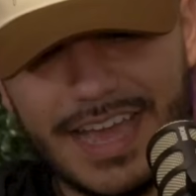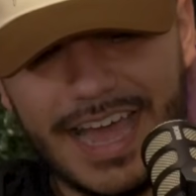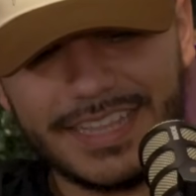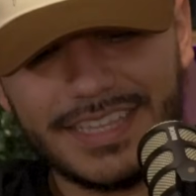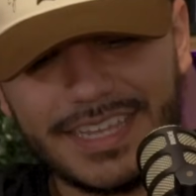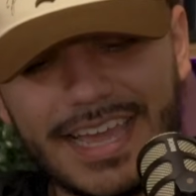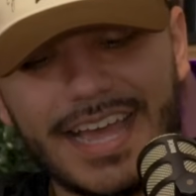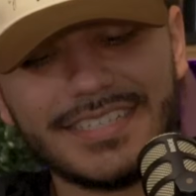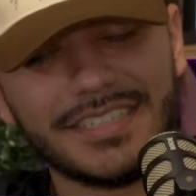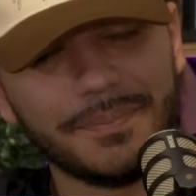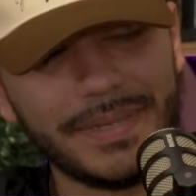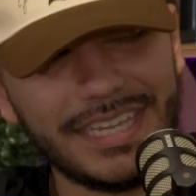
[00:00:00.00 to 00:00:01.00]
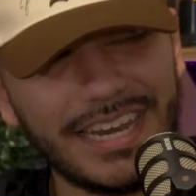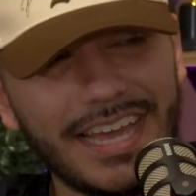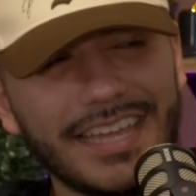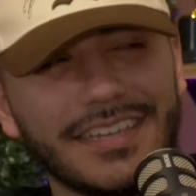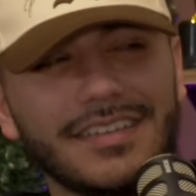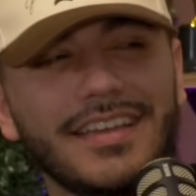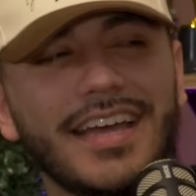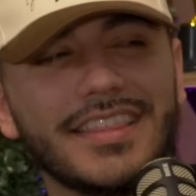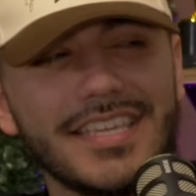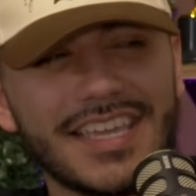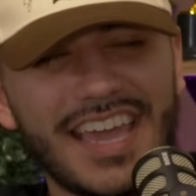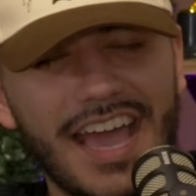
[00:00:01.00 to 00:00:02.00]
Nah, like, I think it has to be like. I
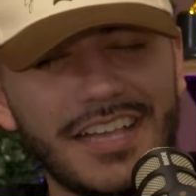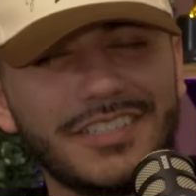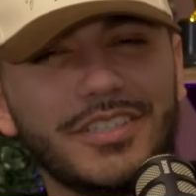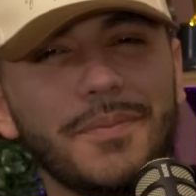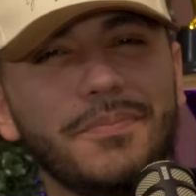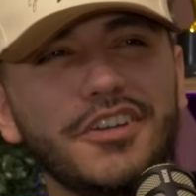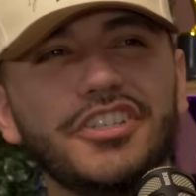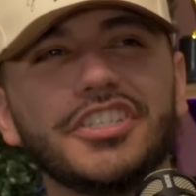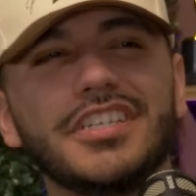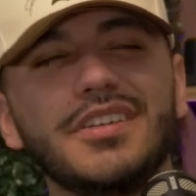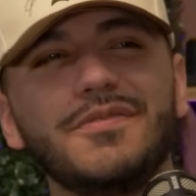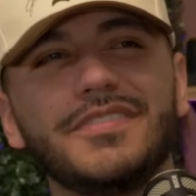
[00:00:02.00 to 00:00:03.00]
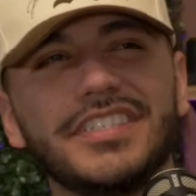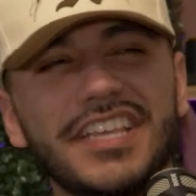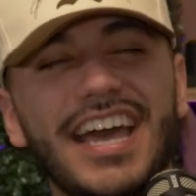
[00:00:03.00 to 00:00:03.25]
think it has a push gift.